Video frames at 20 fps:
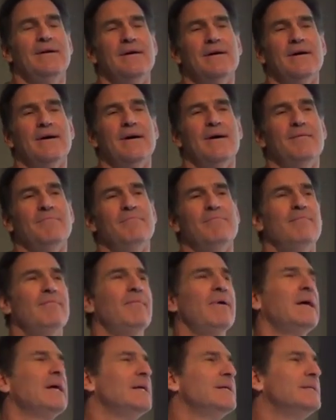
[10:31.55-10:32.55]
Um,
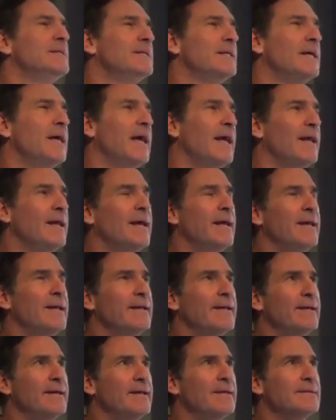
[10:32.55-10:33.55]

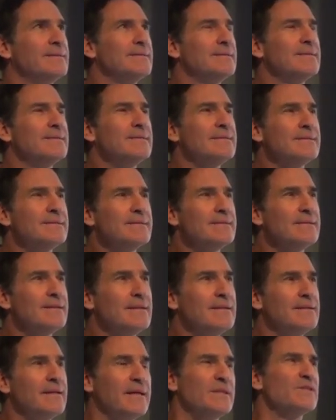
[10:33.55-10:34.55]
and it's,
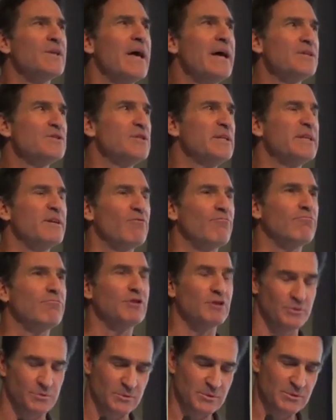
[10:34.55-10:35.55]
it's actually a
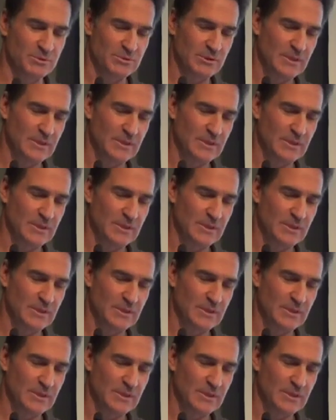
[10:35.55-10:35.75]
root.